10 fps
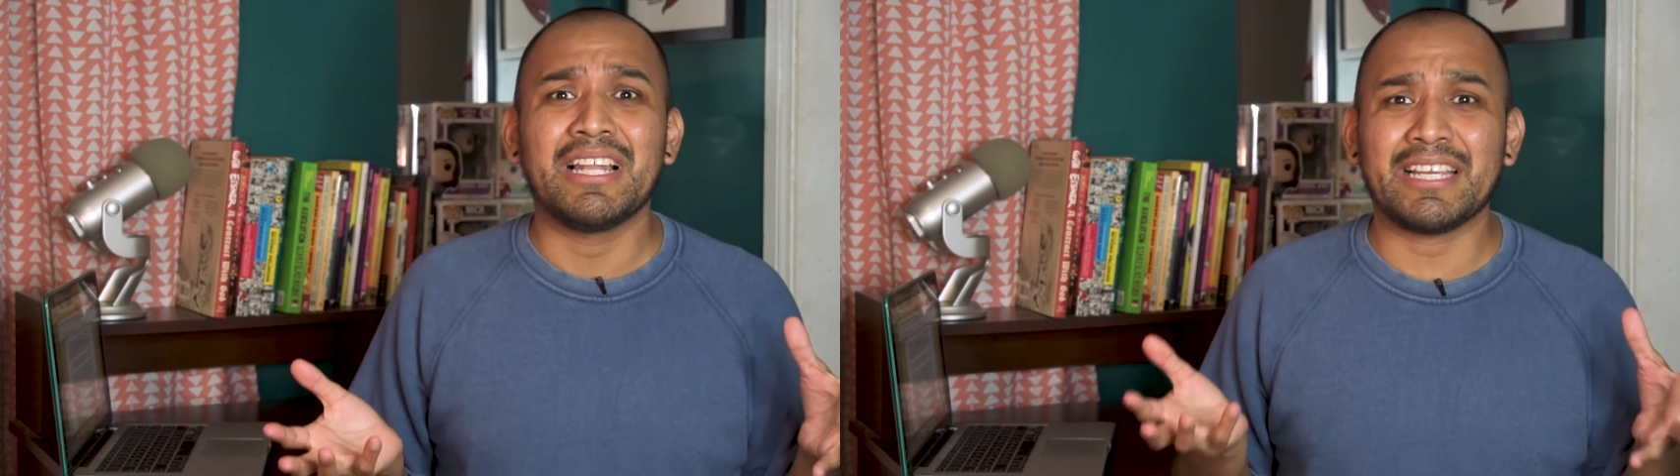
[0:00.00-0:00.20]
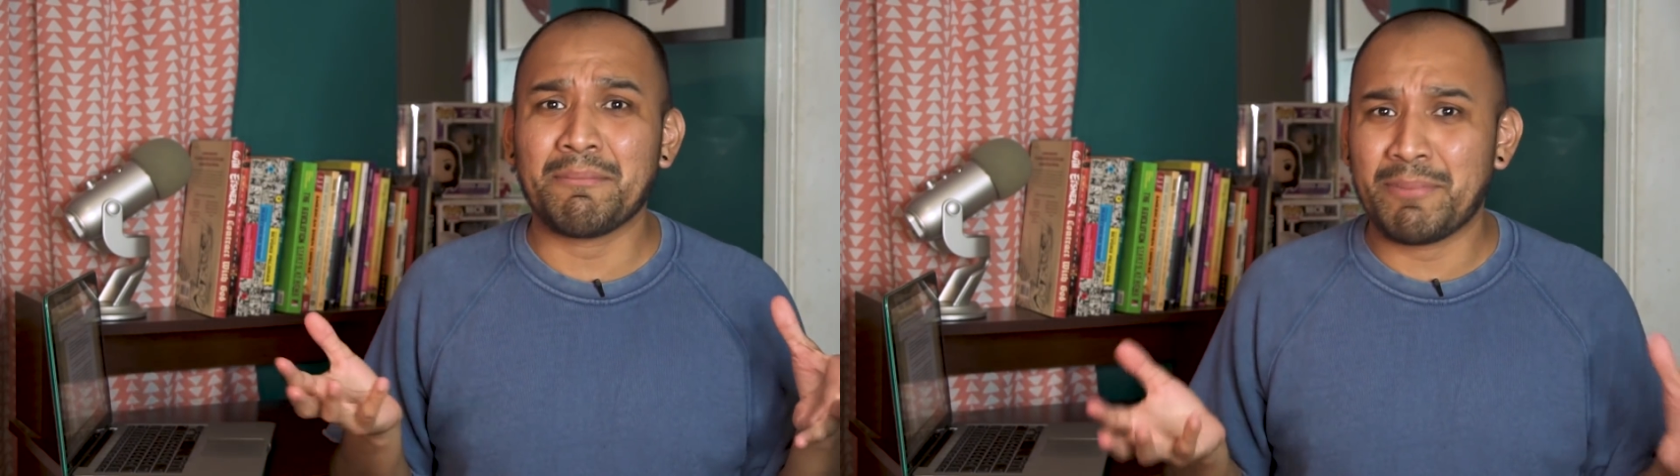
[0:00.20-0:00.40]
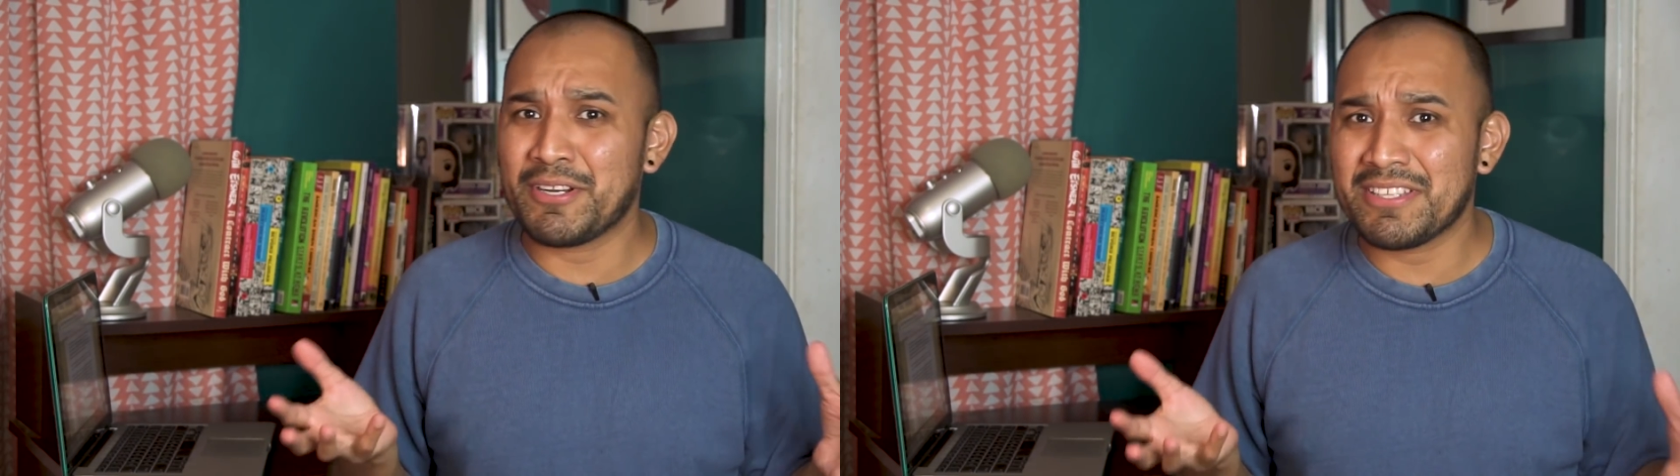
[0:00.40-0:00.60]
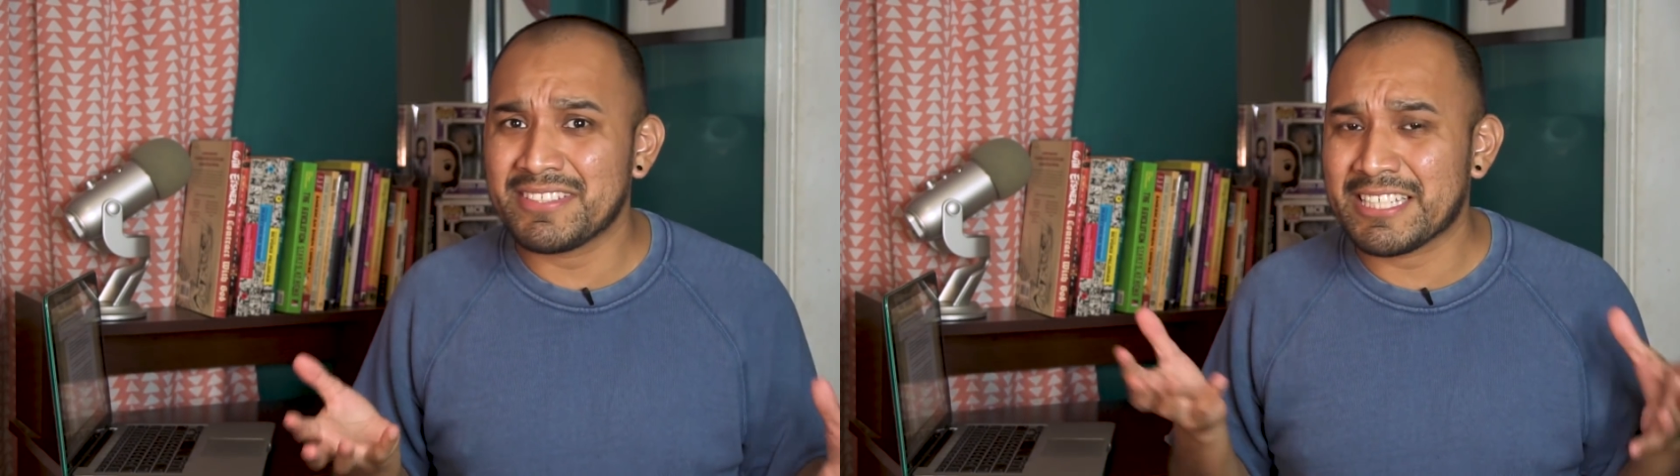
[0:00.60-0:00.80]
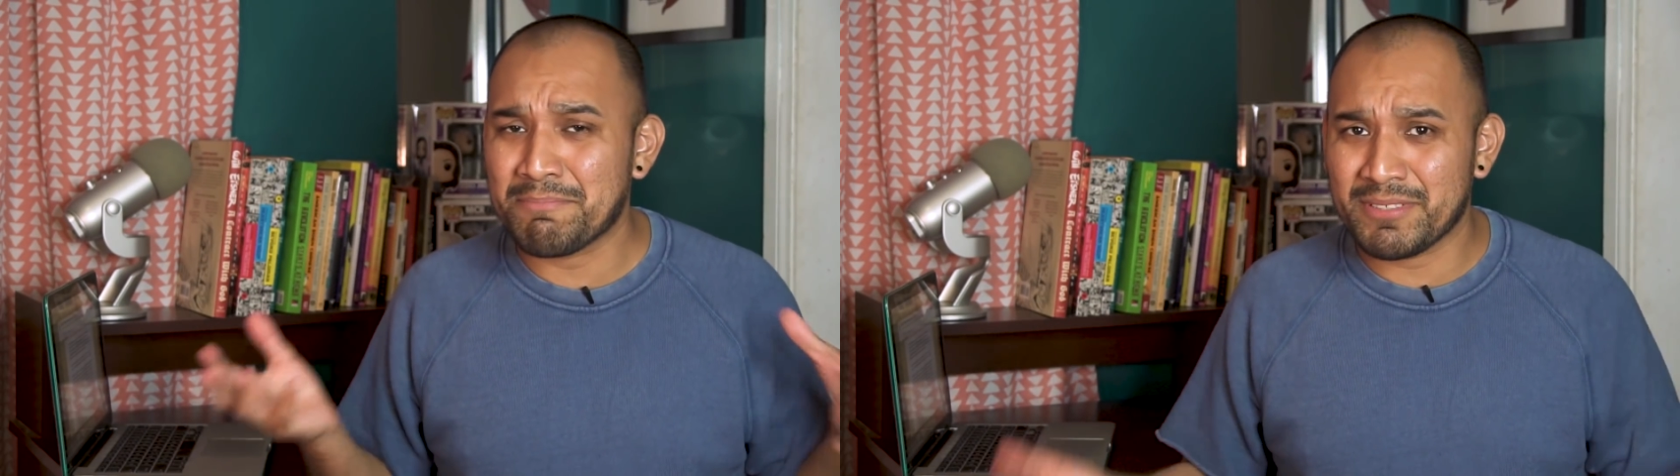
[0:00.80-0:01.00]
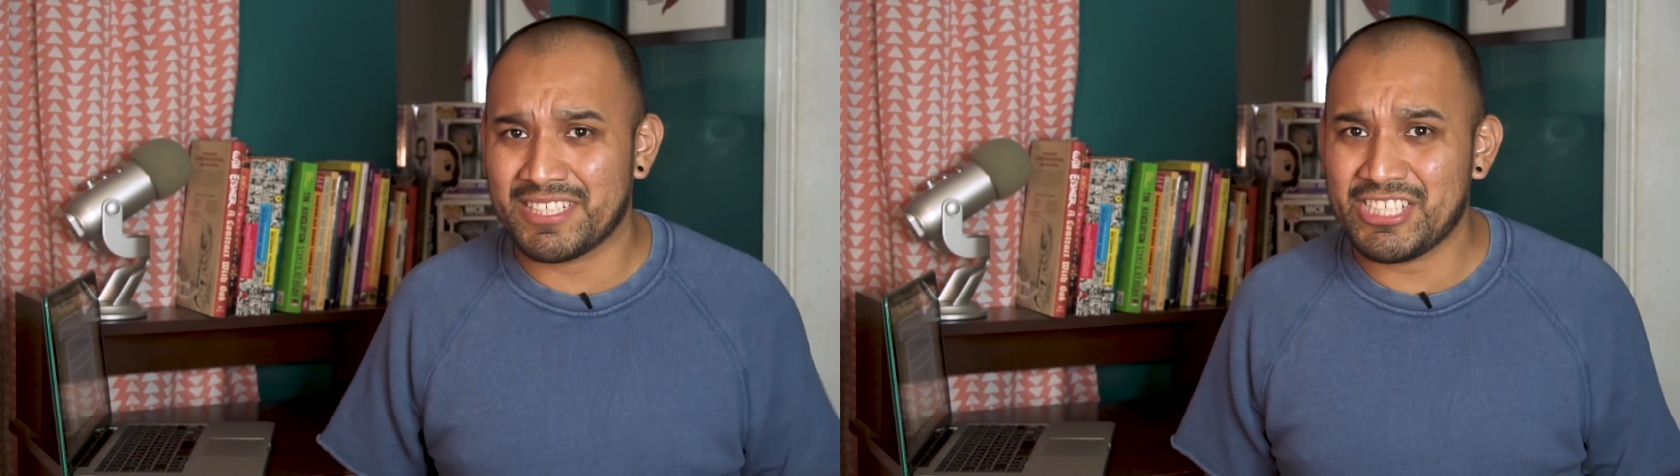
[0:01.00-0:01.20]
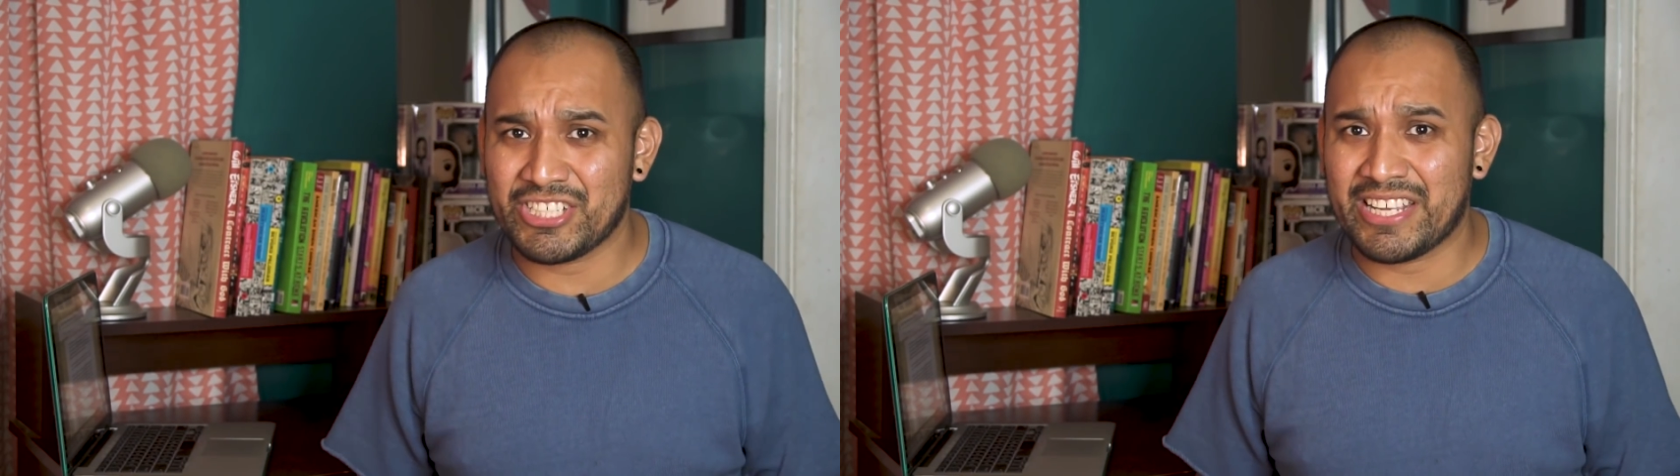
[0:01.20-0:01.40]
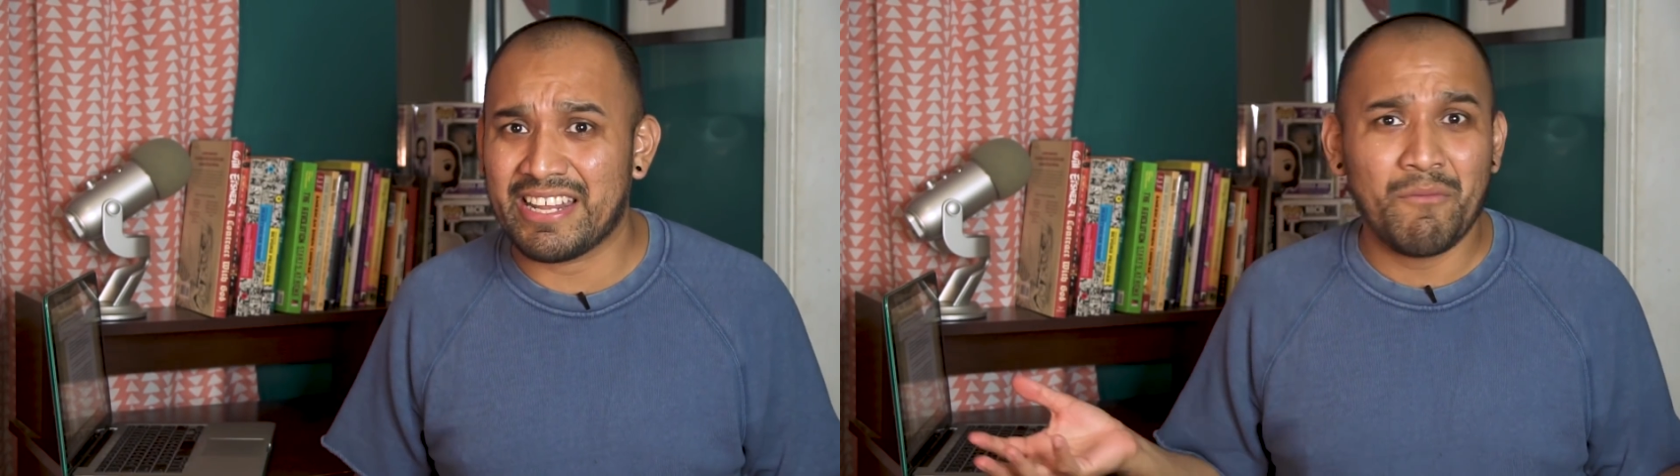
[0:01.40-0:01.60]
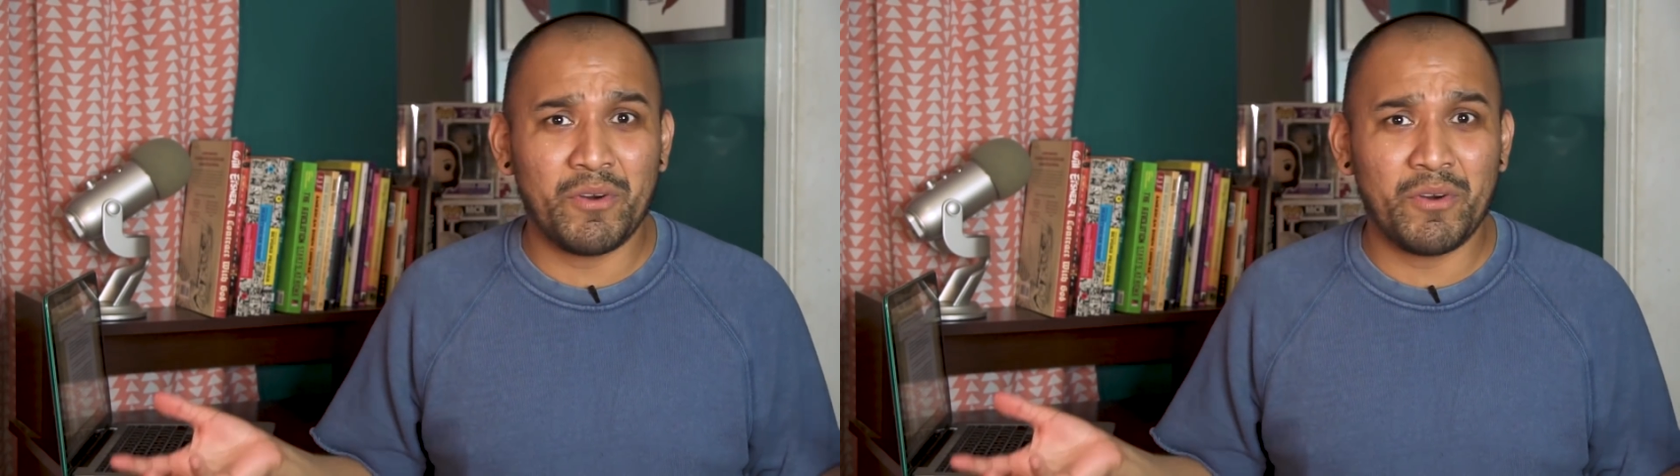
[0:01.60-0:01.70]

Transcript: like imperialistic imposition.